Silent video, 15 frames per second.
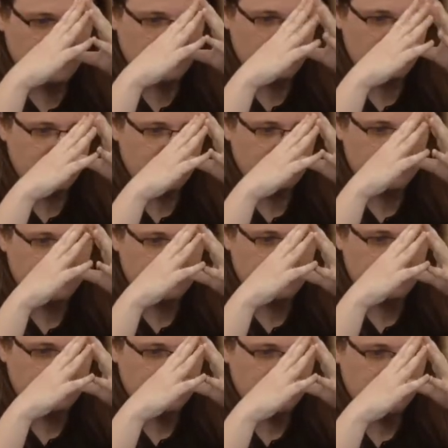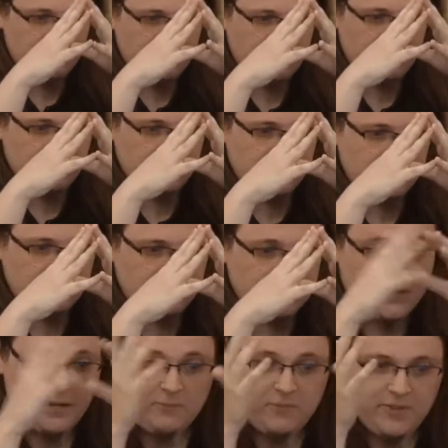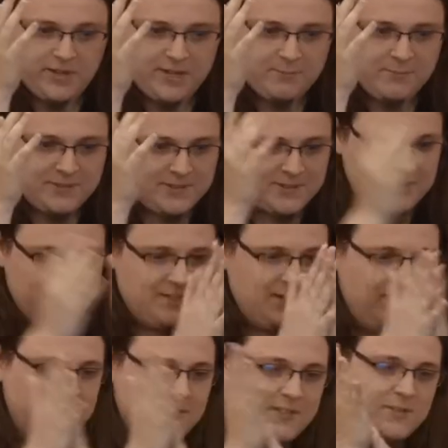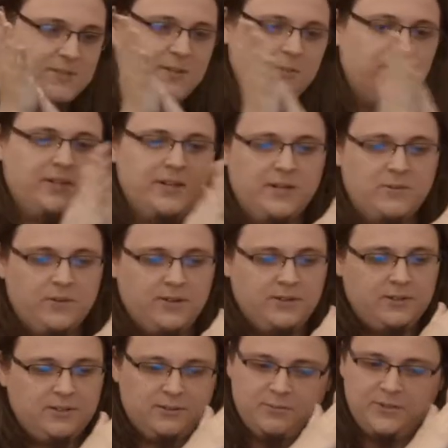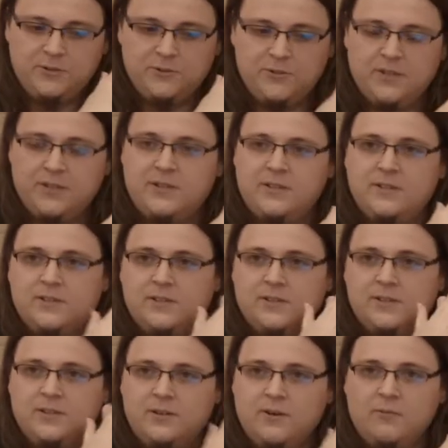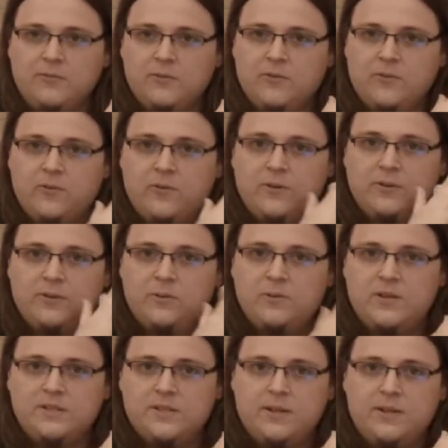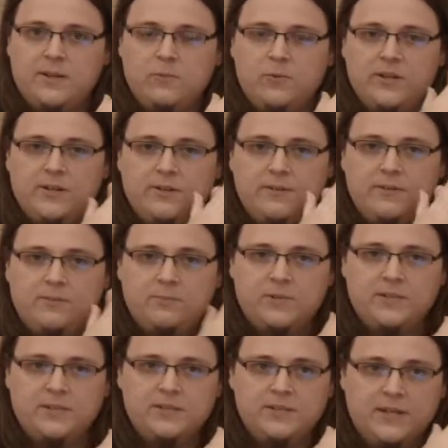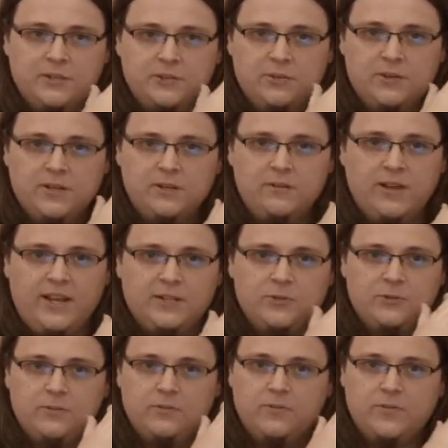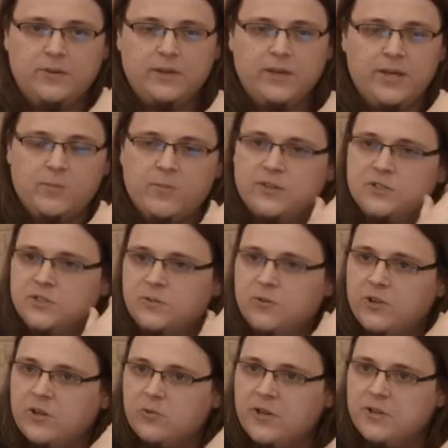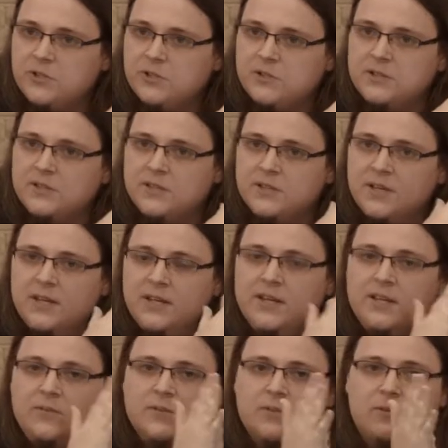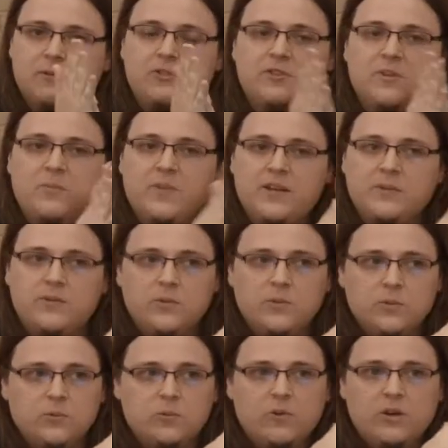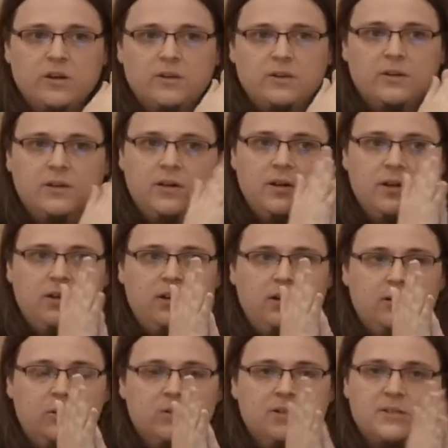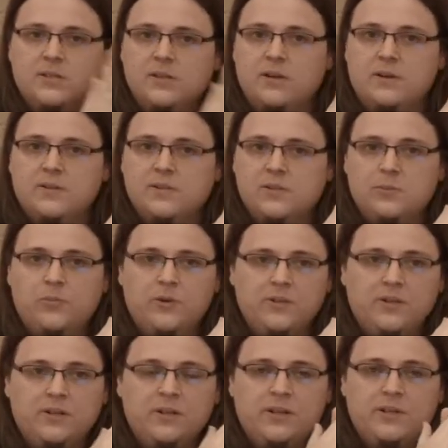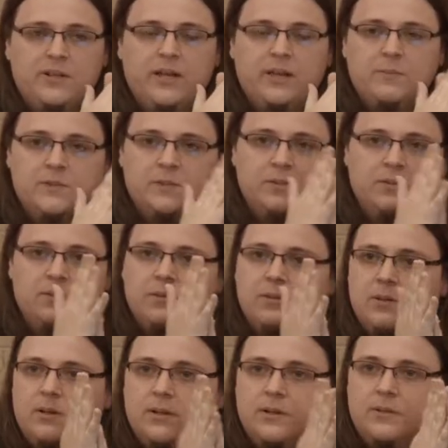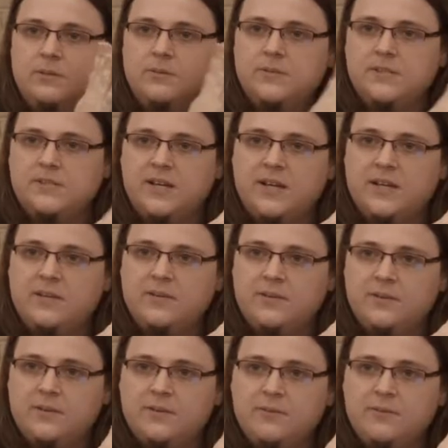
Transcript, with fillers: And uh, ScummVM is, also something I want to mention here. It's often referred to as an emulator, but it's actually a collection of uh, game engine recreations. It was originally meant to run LucasArts point-and-click games uh, designed